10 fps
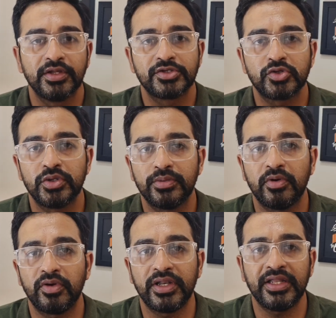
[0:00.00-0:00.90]
So you'll be
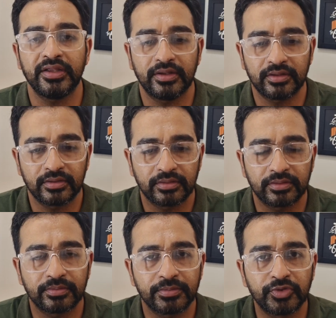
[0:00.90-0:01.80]
only
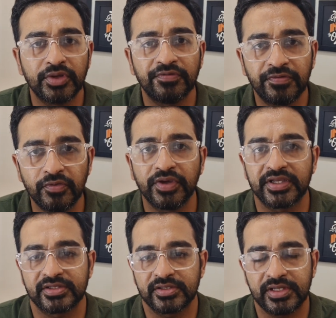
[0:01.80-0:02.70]
doing few
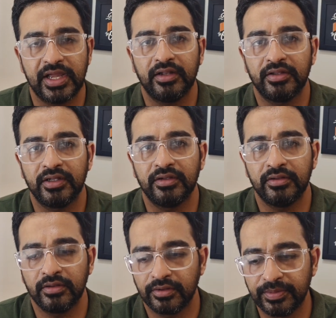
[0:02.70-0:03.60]
cases and then